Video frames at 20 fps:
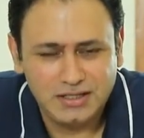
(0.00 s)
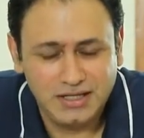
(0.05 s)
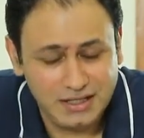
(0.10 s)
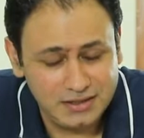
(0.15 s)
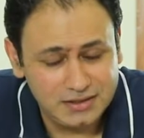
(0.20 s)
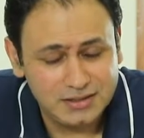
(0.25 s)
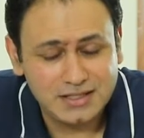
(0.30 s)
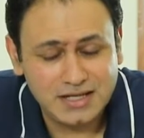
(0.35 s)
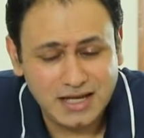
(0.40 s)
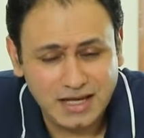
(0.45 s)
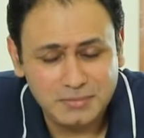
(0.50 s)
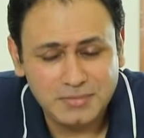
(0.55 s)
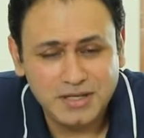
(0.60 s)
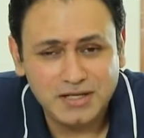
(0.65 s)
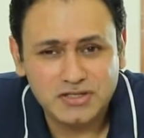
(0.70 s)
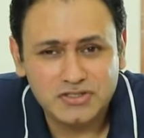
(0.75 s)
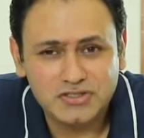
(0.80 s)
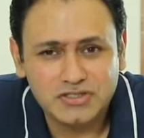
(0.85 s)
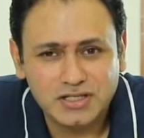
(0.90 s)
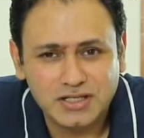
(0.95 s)
take the time,
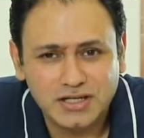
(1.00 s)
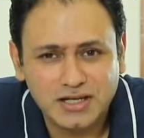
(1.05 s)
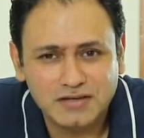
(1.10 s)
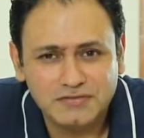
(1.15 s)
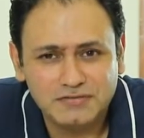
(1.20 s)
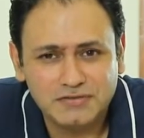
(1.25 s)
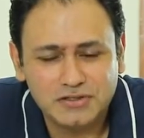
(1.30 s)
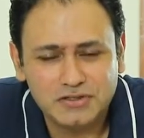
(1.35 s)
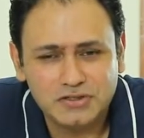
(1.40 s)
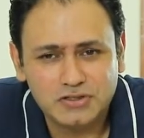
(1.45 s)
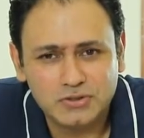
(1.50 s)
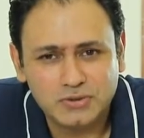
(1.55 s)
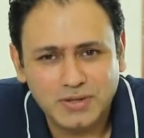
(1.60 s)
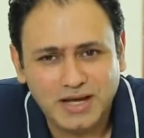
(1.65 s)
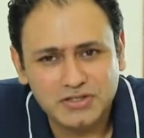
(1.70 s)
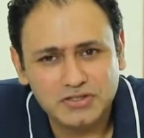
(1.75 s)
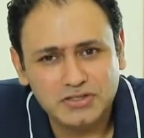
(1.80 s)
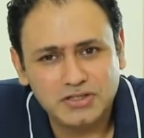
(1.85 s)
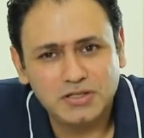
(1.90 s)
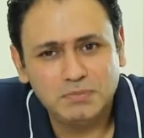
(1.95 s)
energy and effort to
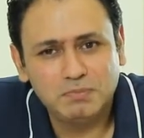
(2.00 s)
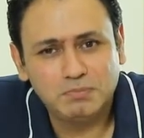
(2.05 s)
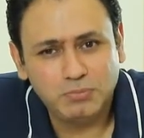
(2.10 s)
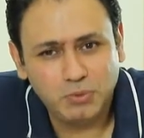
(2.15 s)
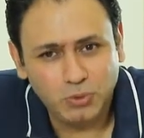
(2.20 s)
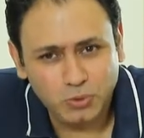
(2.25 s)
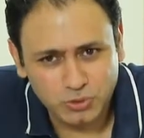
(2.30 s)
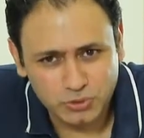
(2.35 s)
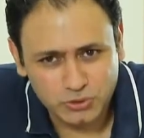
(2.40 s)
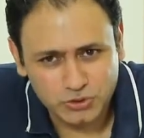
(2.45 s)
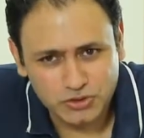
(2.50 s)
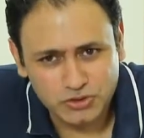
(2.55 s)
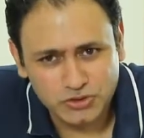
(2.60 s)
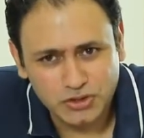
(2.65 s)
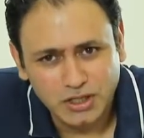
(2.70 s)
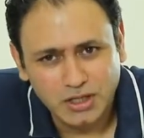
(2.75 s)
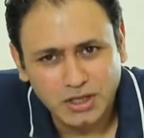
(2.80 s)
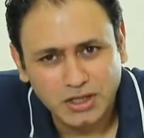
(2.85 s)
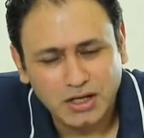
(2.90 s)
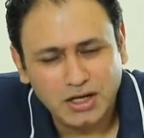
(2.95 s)
actually
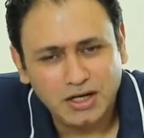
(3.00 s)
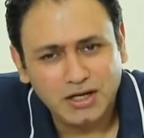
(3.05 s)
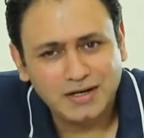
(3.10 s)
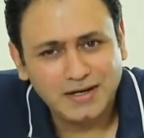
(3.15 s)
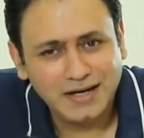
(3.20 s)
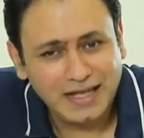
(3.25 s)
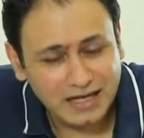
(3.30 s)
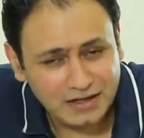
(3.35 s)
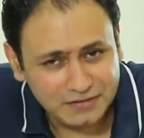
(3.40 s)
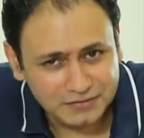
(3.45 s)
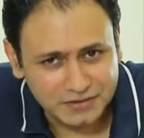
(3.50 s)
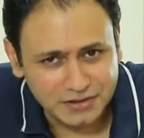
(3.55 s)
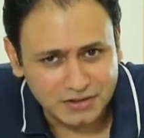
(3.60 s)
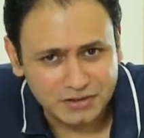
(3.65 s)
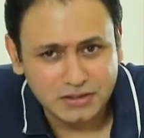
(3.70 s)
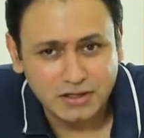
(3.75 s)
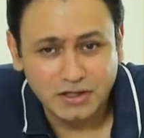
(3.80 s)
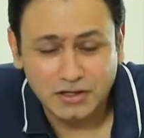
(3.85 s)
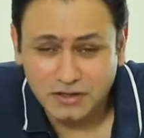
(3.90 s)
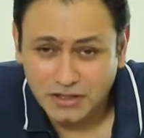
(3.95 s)
pose
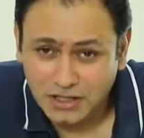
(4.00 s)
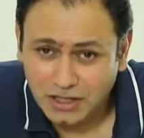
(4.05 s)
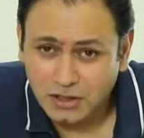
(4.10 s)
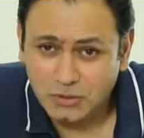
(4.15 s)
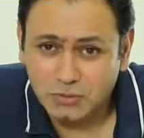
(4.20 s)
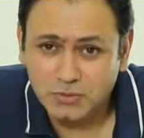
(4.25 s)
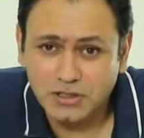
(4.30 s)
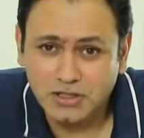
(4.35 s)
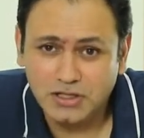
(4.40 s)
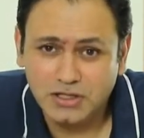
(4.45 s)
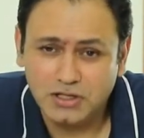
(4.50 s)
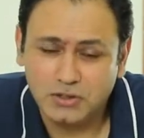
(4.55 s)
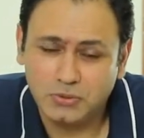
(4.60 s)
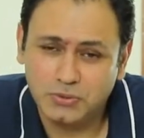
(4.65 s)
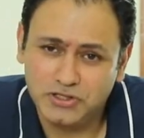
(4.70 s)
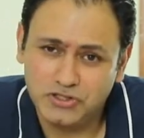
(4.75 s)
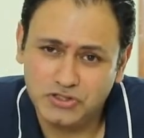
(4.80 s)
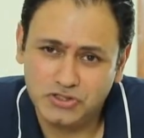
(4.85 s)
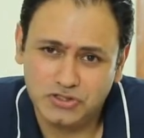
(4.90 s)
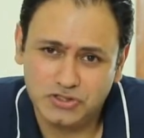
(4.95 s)
relevant real world
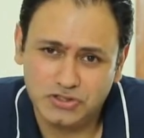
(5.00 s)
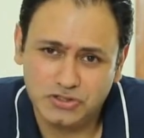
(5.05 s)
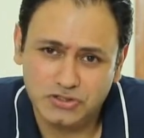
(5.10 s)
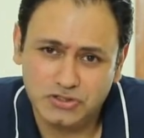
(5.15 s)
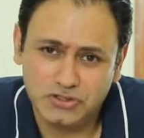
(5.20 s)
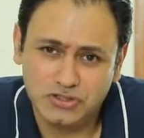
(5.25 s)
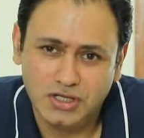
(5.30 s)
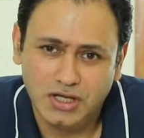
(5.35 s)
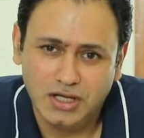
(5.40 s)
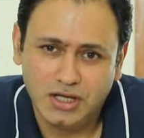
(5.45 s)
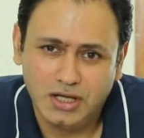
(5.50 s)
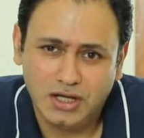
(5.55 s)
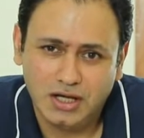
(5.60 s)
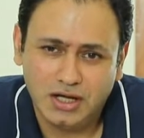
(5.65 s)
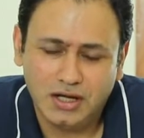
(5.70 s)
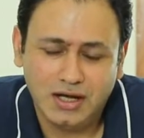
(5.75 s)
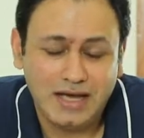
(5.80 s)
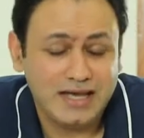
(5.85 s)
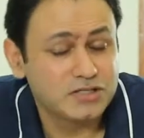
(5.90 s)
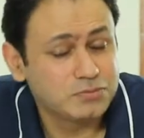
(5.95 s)
questions
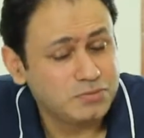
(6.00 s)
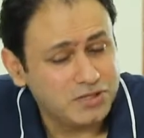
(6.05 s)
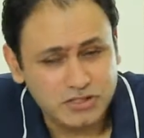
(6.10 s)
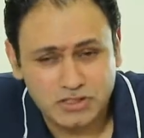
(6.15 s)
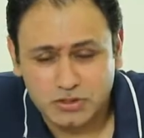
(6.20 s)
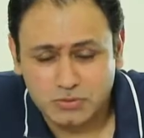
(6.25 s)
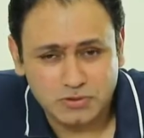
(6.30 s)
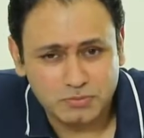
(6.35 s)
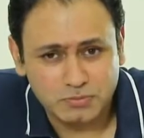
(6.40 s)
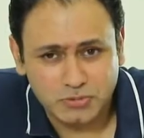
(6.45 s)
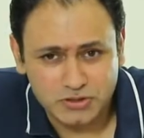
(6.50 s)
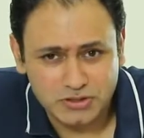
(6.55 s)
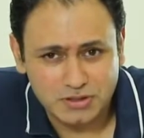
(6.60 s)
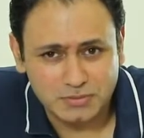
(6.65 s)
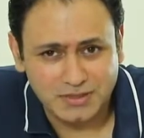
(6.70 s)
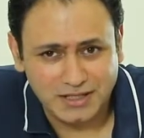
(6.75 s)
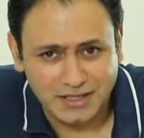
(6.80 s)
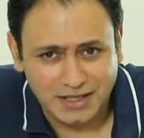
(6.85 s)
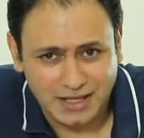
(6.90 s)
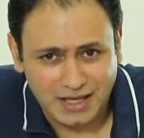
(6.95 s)
as much as one
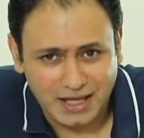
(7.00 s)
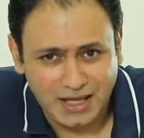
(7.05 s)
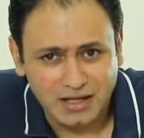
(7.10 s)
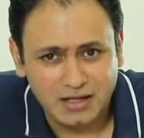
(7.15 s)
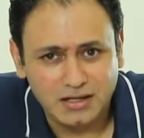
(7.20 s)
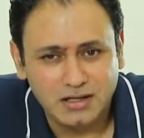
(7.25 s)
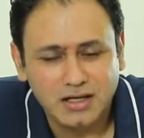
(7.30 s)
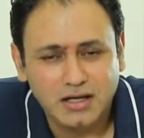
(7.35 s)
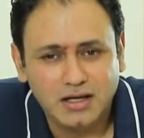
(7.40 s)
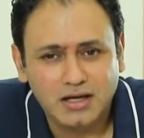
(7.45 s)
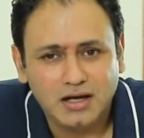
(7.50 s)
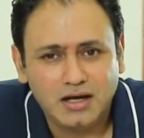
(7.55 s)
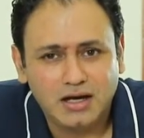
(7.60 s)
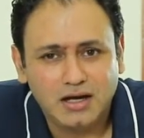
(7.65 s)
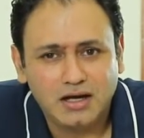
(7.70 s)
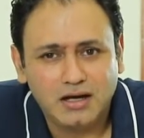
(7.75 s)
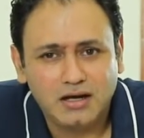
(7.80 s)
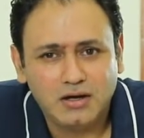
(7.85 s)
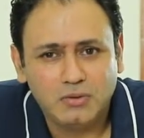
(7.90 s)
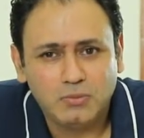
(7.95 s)
possibly can
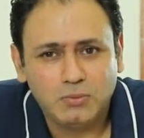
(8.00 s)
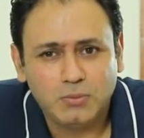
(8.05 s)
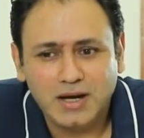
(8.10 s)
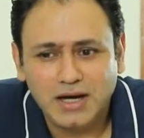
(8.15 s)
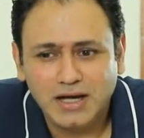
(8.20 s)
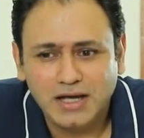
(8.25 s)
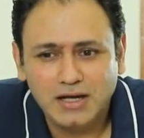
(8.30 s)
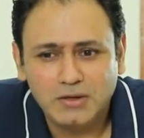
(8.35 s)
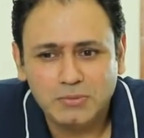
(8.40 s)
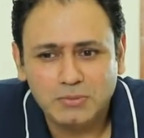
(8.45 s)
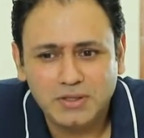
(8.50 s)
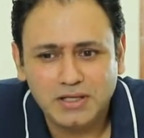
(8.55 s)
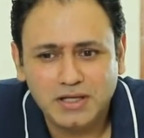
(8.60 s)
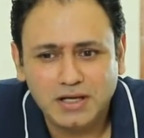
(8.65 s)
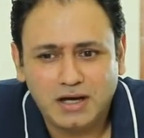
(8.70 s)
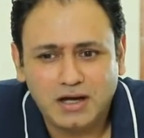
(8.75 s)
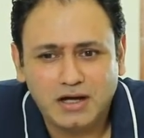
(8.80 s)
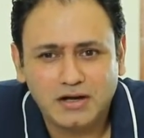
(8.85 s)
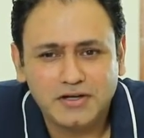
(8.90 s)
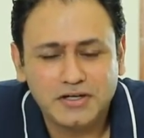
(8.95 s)
while
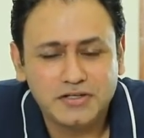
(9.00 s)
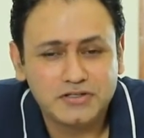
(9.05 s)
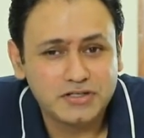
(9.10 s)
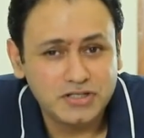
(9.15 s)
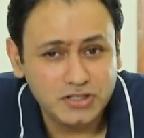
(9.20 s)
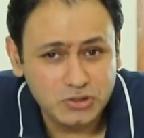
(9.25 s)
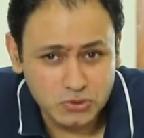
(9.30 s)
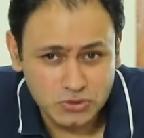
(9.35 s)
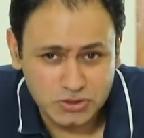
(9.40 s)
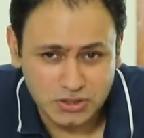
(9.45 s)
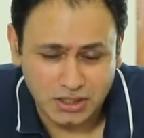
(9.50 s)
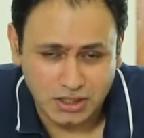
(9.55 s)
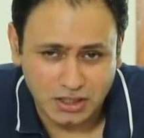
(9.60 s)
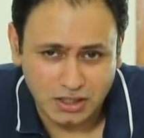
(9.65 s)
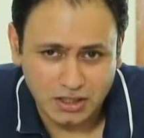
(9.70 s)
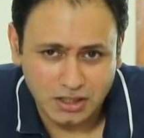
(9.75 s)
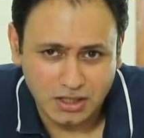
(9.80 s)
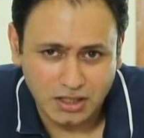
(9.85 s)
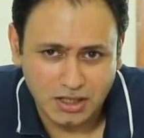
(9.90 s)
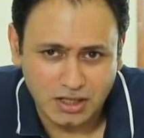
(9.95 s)
we are
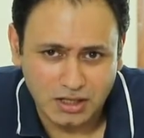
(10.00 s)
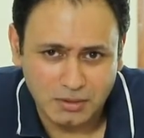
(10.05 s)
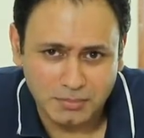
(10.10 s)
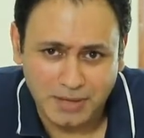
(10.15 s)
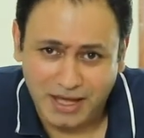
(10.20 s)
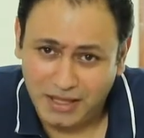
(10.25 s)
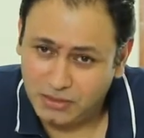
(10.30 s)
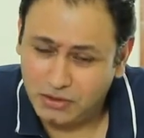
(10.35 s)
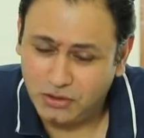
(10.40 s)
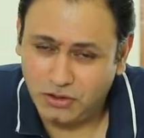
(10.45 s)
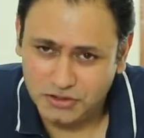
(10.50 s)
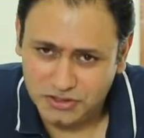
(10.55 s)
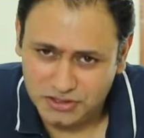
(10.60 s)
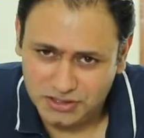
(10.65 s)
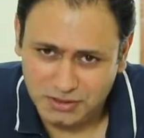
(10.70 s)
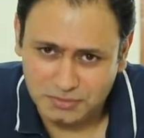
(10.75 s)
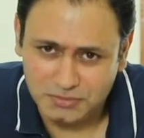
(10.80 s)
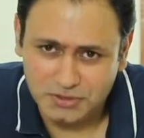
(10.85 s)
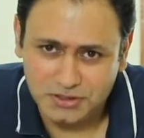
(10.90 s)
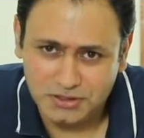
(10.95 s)
introducing math
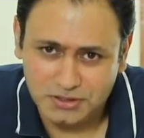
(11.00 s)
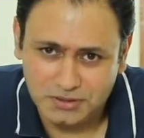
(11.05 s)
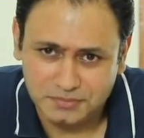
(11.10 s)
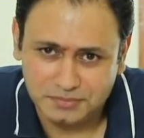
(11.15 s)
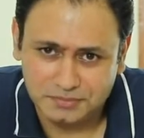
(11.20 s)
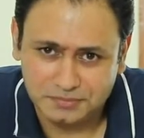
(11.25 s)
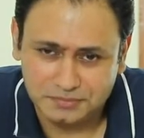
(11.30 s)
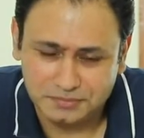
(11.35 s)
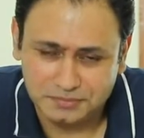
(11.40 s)
concepts.